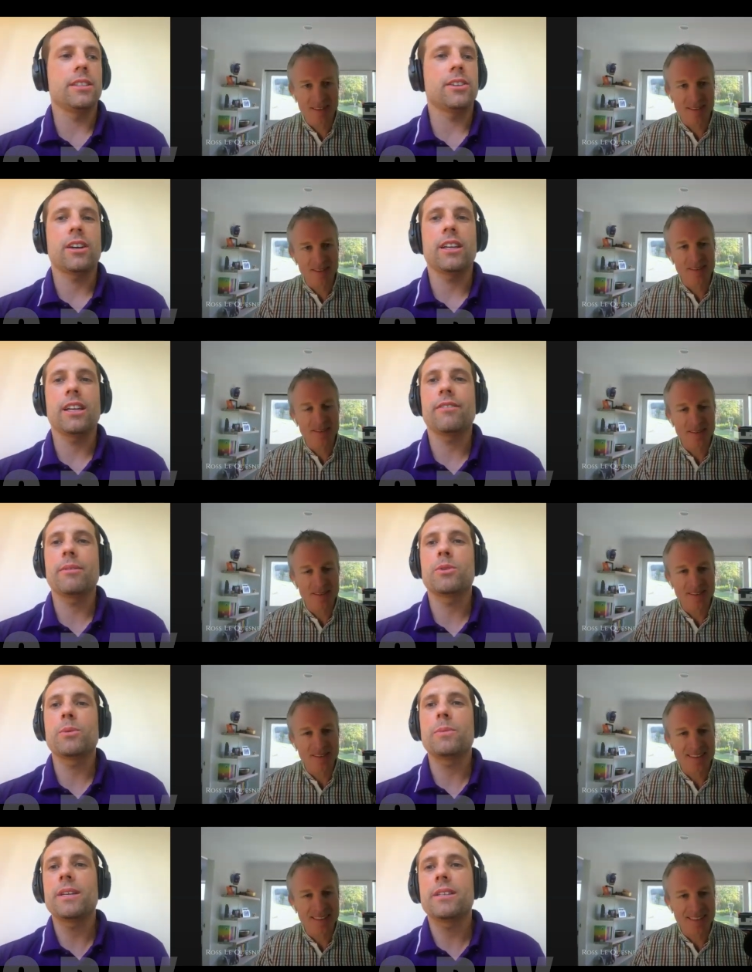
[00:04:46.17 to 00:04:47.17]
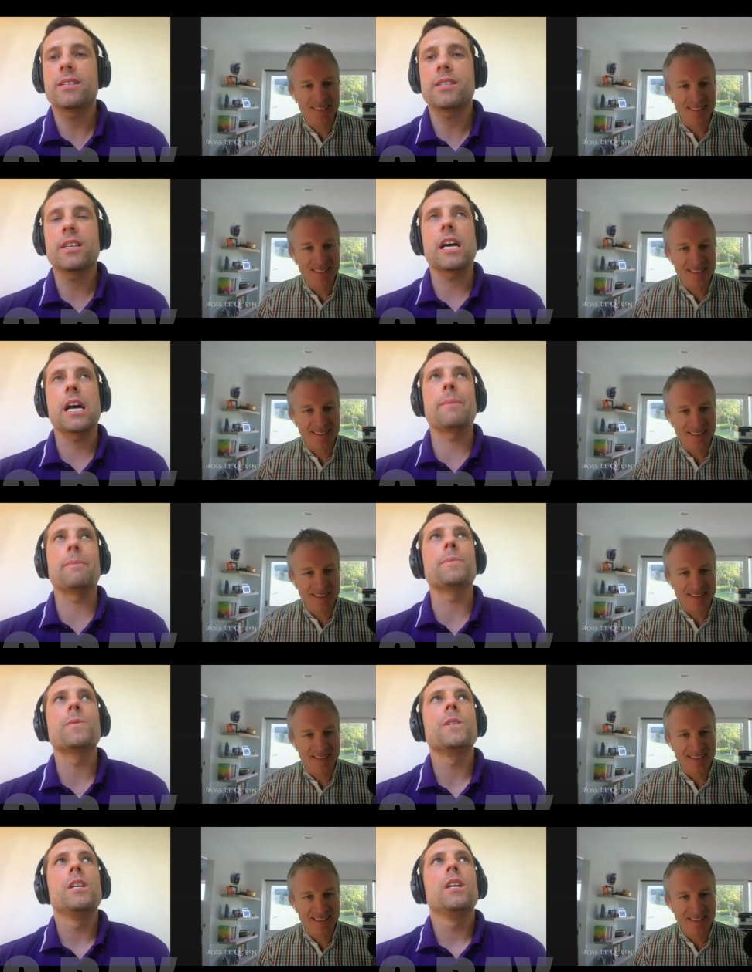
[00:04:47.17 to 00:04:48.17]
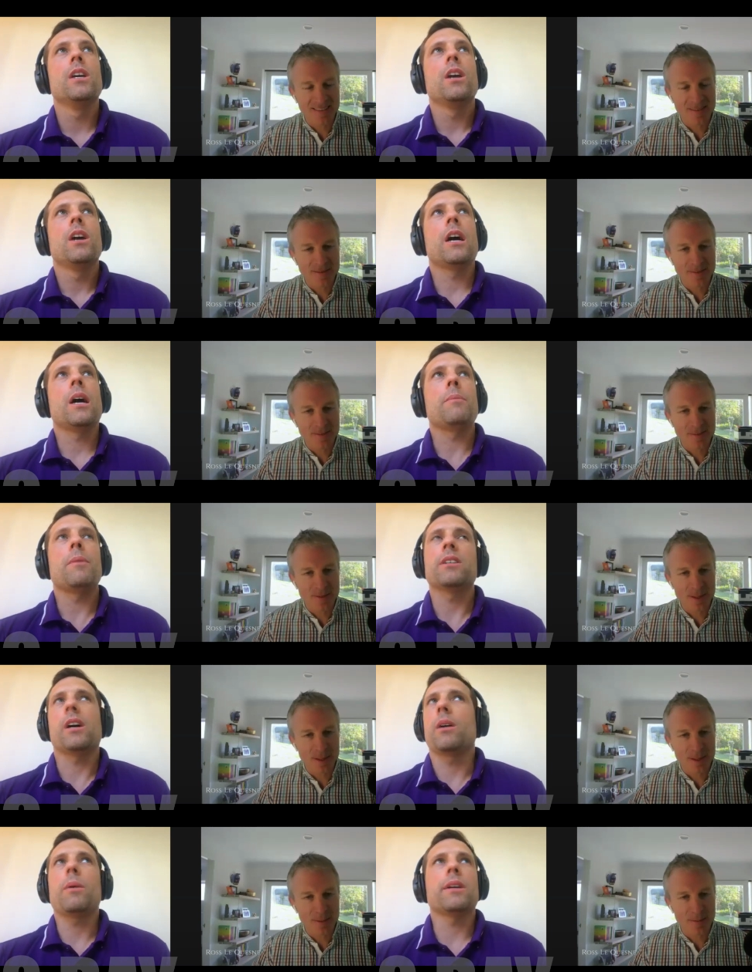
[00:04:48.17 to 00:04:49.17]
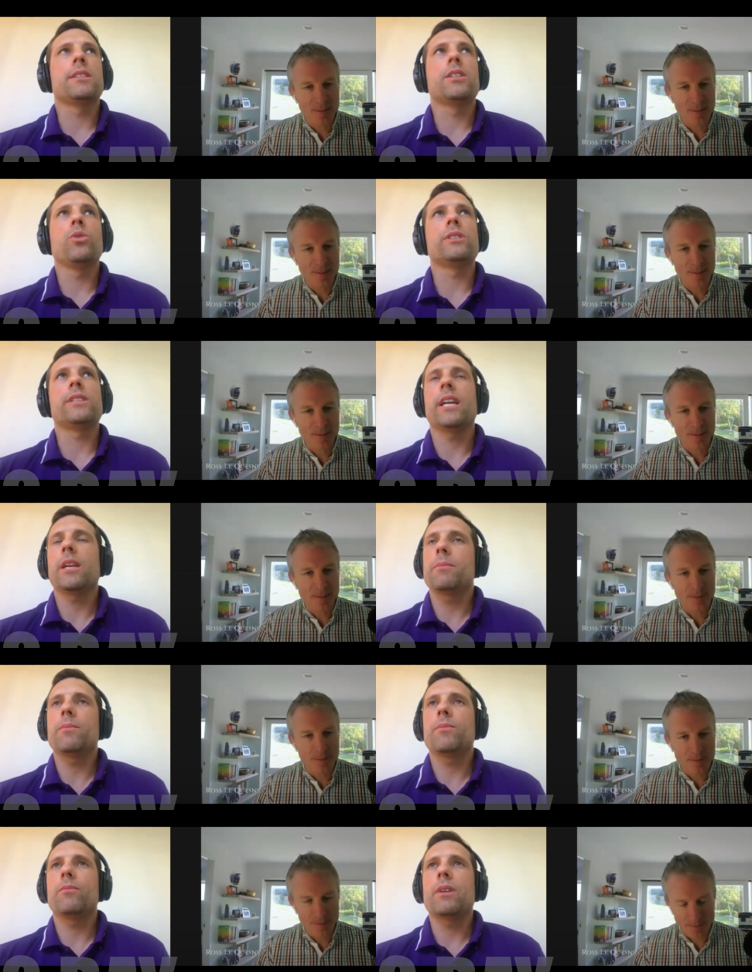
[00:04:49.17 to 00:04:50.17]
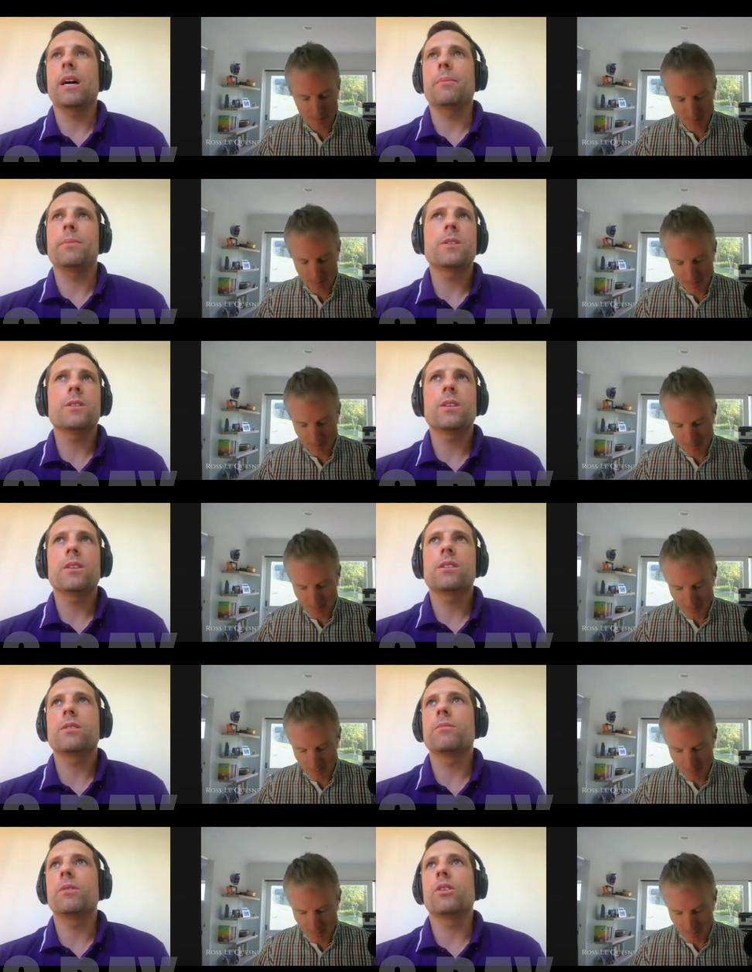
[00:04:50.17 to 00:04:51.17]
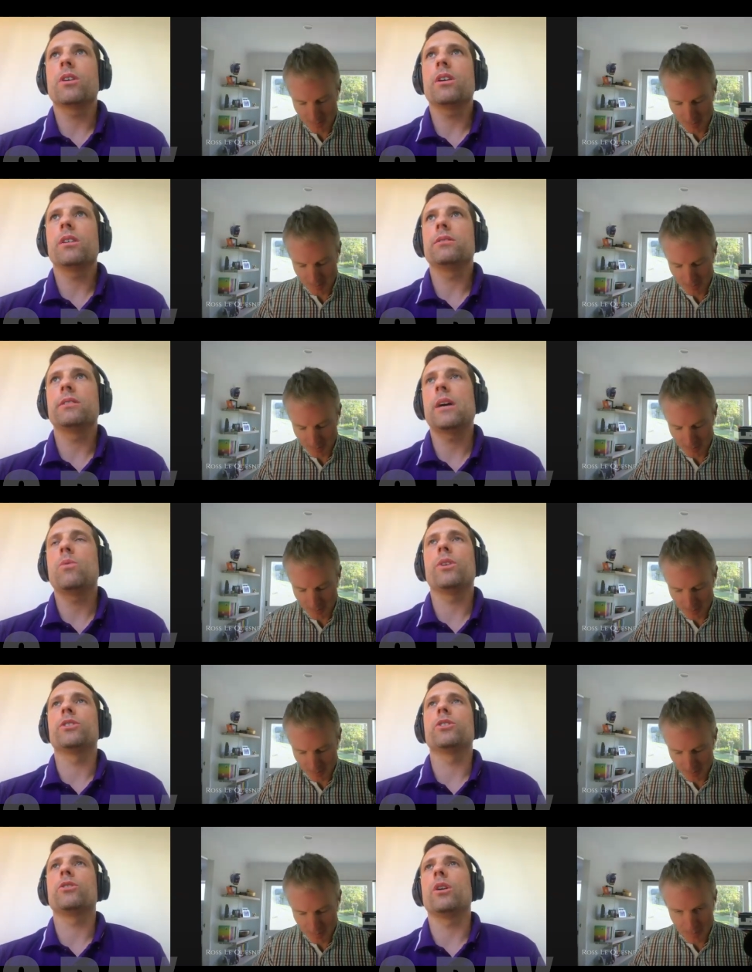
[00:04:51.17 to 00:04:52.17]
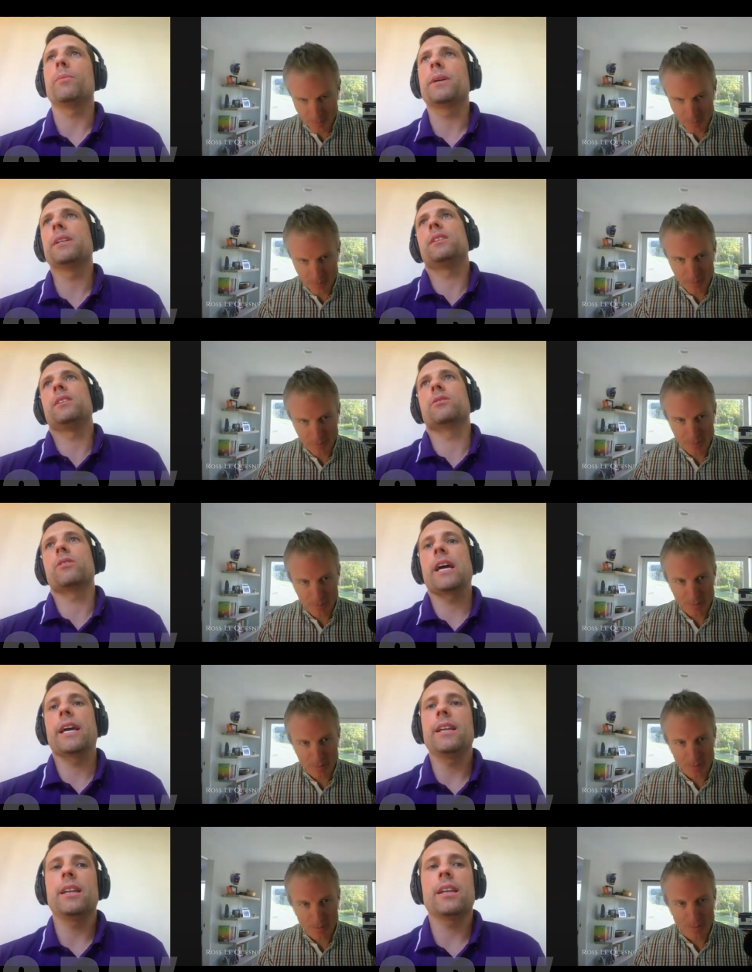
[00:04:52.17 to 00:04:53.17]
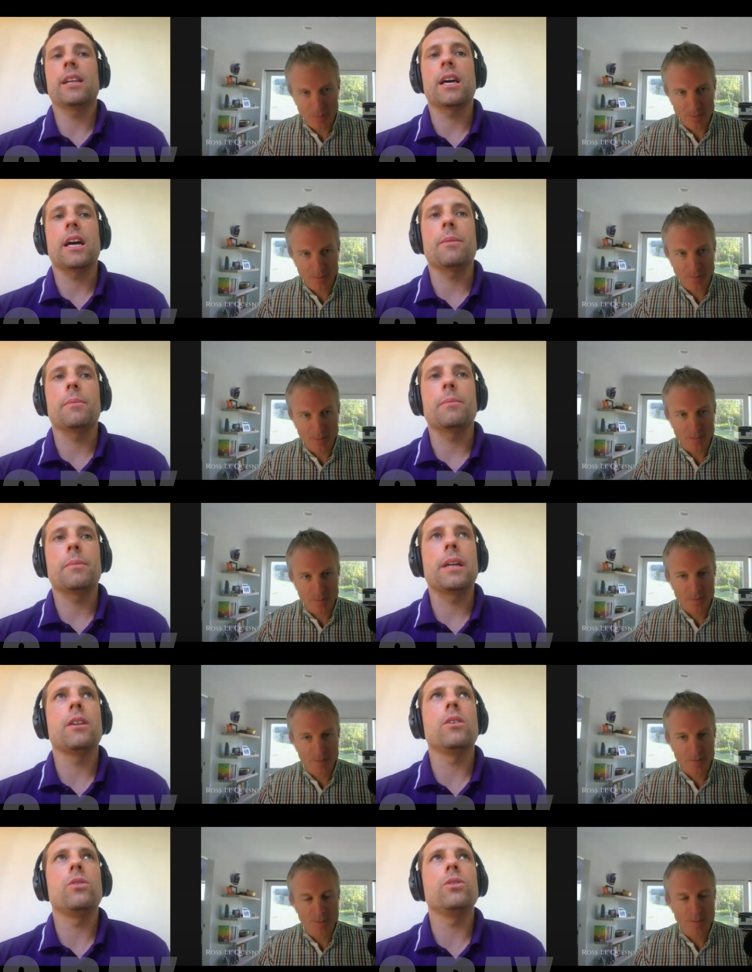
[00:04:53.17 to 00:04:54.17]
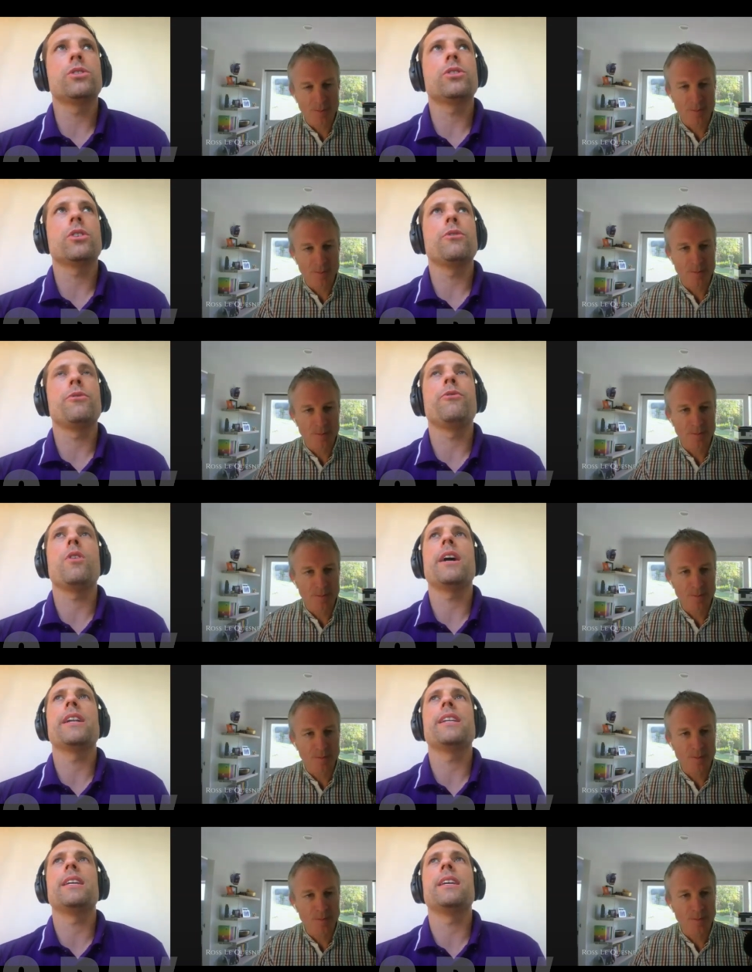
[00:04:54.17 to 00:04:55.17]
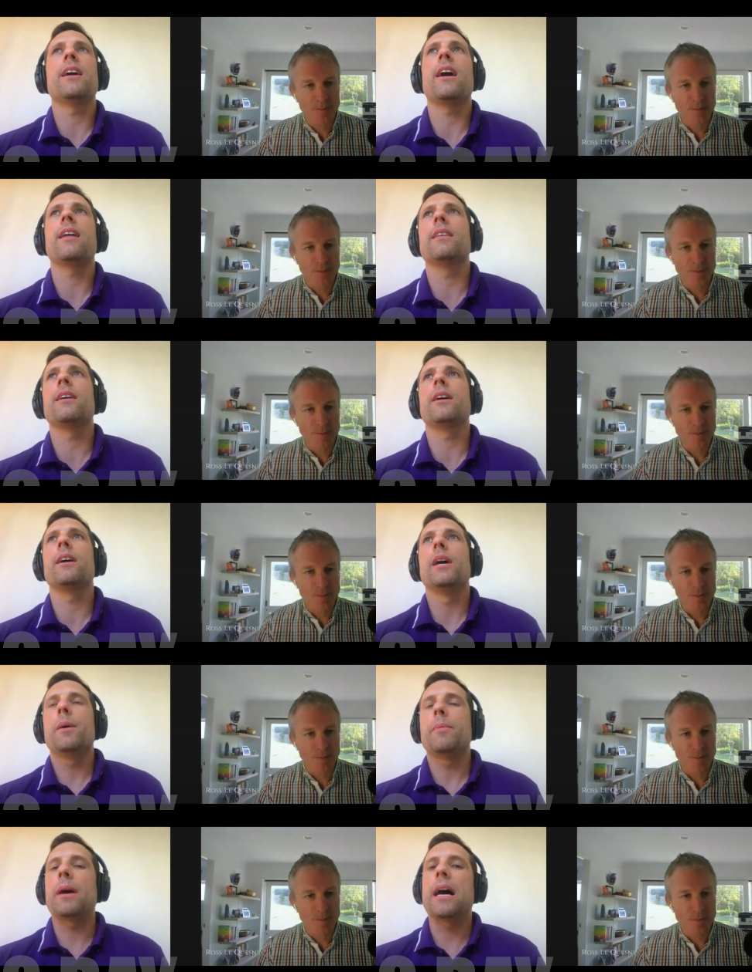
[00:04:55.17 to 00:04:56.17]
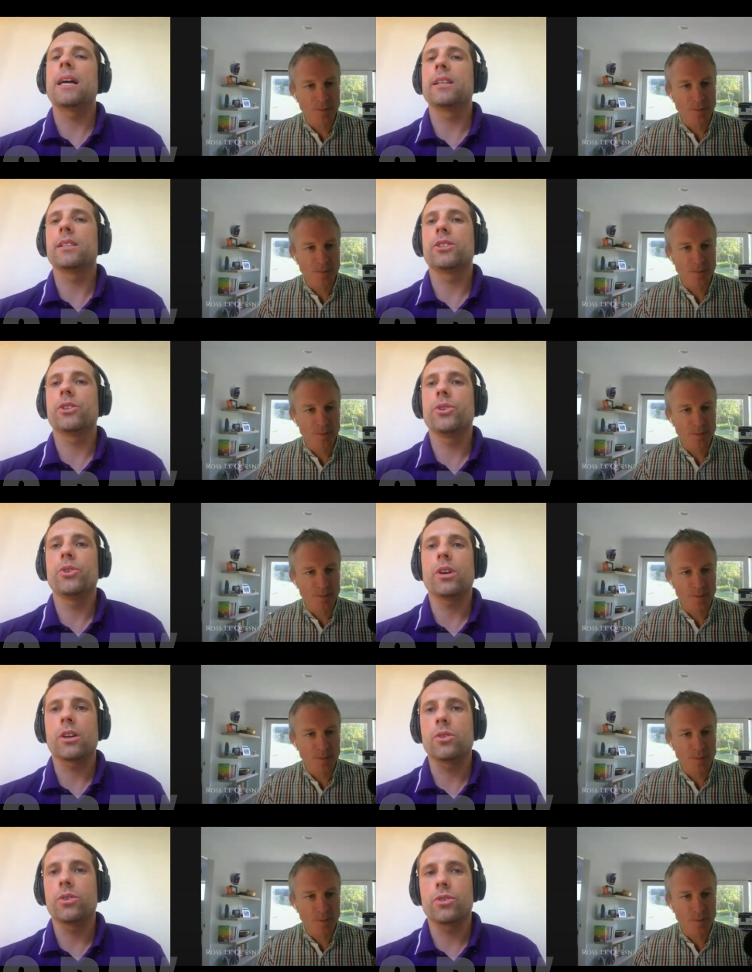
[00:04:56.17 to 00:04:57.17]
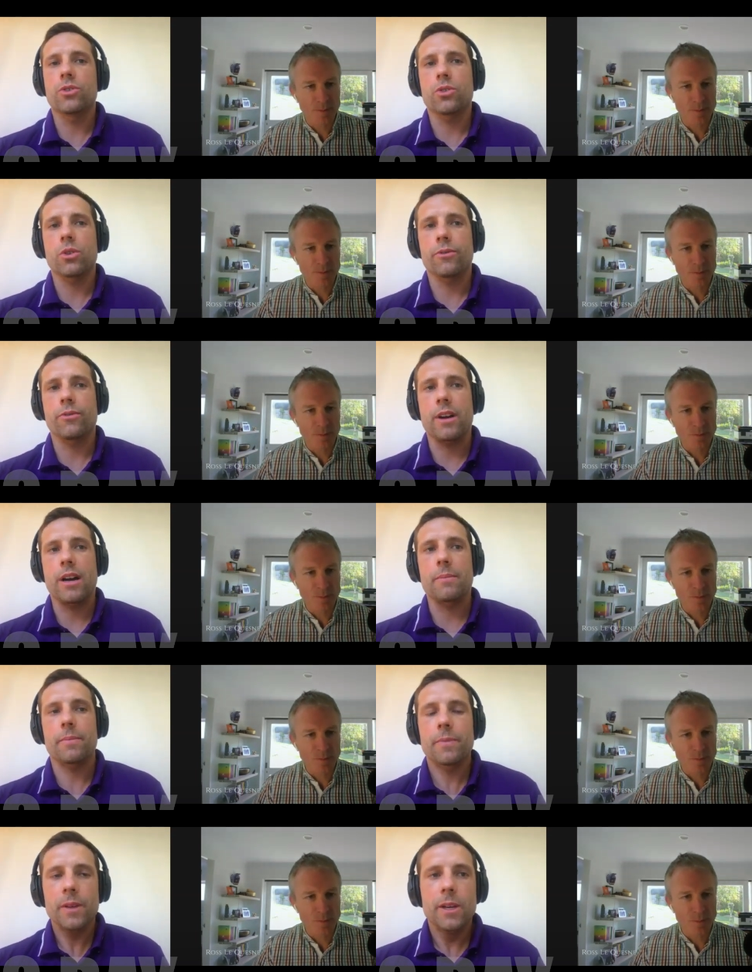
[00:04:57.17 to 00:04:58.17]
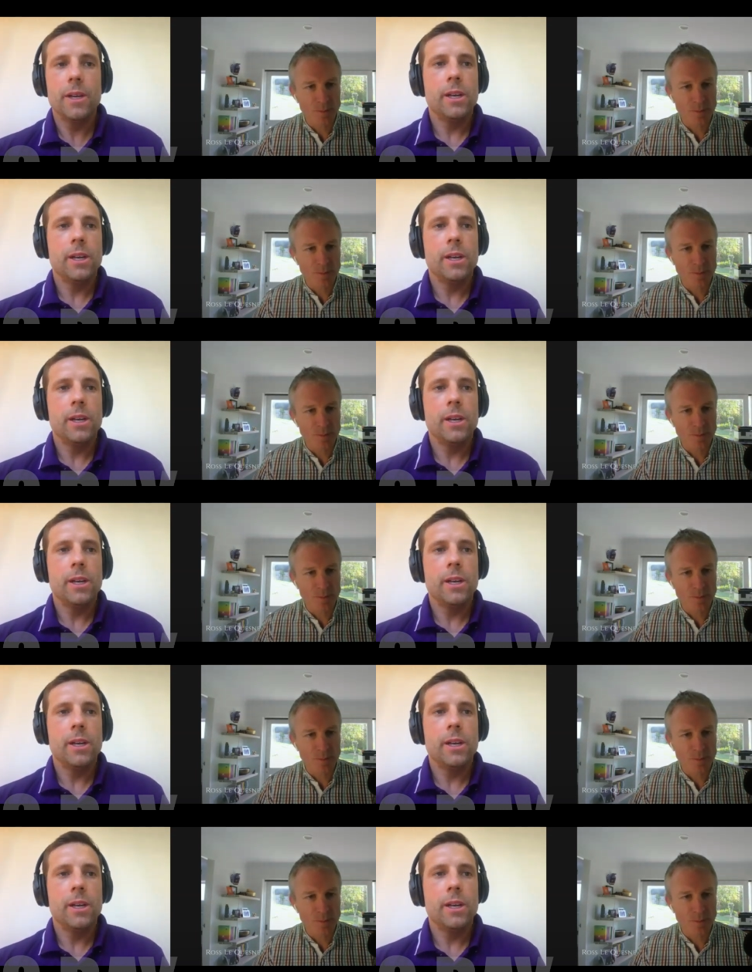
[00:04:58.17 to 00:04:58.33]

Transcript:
Speaker 1: You know, I love him to bits. Um, um, I, I, still send him uh, business. You know, that won't stop because he's great. Um, but also finding other partners who I could sort of um,